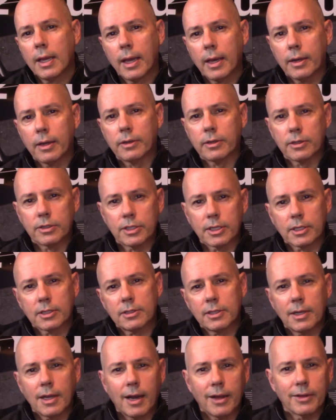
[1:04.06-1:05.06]
at under
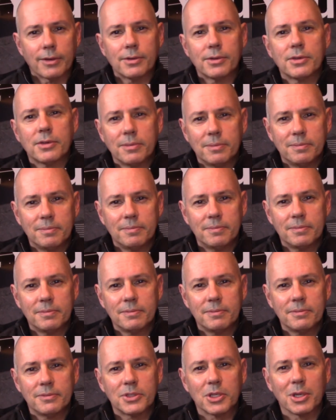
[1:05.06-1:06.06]
$60.
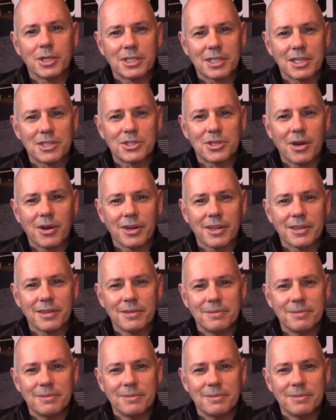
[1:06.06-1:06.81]
So let's get started.